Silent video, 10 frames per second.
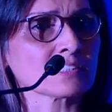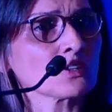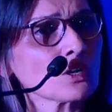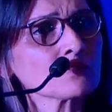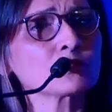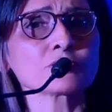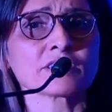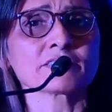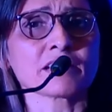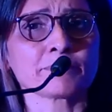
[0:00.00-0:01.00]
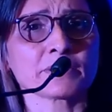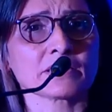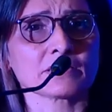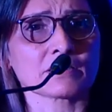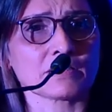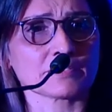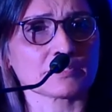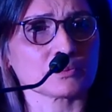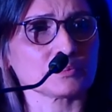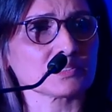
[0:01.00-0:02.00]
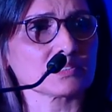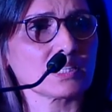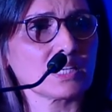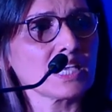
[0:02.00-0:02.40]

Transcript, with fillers: There are a lot of good things happening in the classrooms